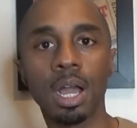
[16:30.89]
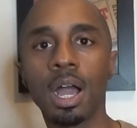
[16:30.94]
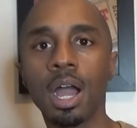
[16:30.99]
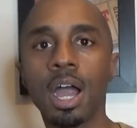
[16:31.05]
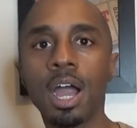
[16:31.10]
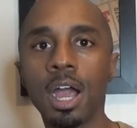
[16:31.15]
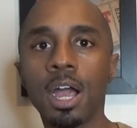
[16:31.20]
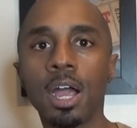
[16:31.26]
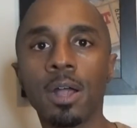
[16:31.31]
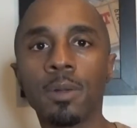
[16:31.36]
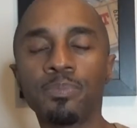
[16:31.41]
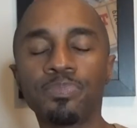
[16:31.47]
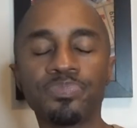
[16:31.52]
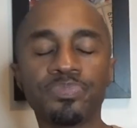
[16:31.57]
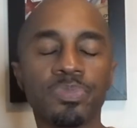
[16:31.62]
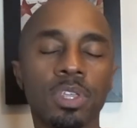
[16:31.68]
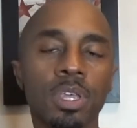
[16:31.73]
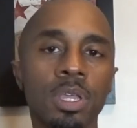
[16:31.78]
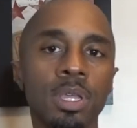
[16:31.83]

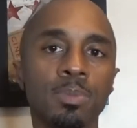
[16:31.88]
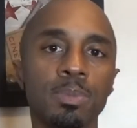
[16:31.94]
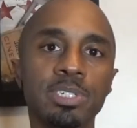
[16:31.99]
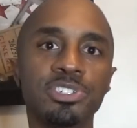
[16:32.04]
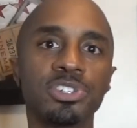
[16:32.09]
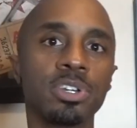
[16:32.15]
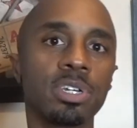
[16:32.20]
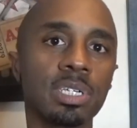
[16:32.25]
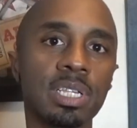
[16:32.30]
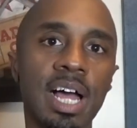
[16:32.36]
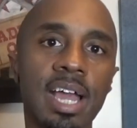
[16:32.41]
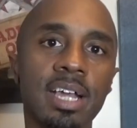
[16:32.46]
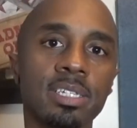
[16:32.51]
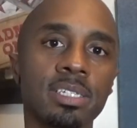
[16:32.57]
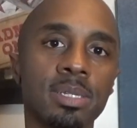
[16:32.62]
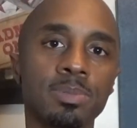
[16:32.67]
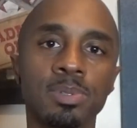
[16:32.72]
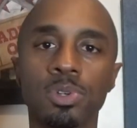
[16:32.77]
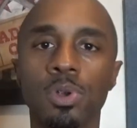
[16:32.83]
Be sure to like,
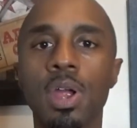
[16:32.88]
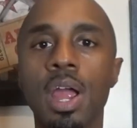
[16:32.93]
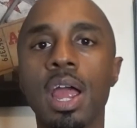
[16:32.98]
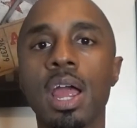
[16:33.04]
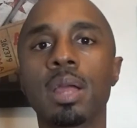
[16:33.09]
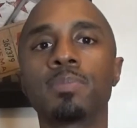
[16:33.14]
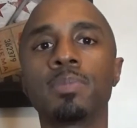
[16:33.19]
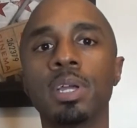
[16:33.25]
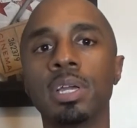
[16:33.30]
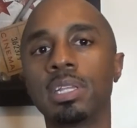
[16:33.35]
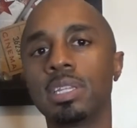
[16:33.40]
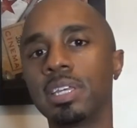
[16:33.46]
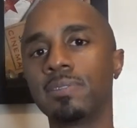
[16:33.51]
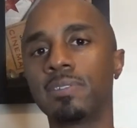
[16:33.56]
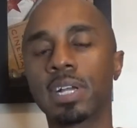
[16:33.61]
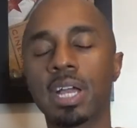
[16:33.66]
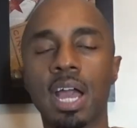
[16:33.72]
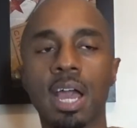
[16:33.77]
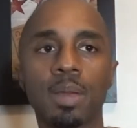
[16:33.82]
subscribe,
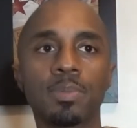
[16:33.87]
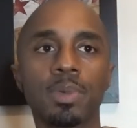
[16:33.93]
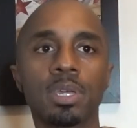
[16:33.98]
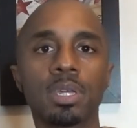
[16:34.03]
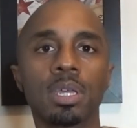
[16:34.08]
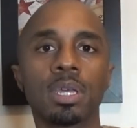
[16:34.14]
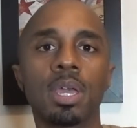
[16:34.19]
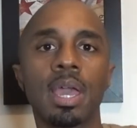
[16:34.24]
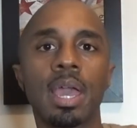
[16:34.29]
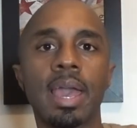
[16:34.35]
leave a comment,